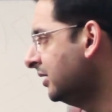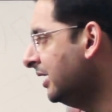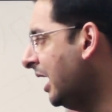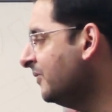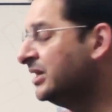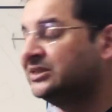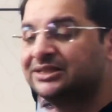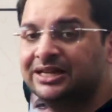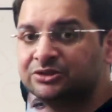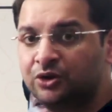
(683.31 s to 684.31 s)
The
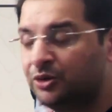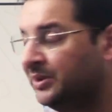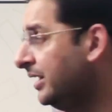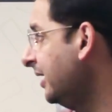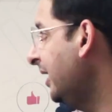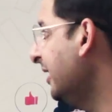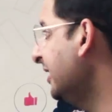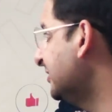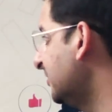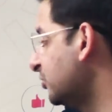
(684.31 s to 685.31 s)
language is going to be
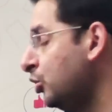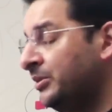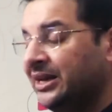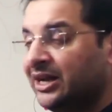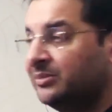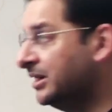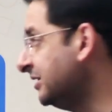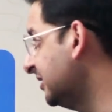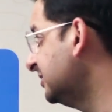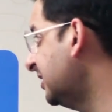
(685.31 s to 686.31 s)
English. It is going to be taken by
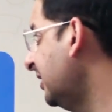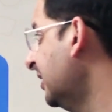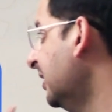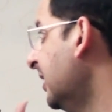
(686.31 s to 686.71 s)
Chetan sir.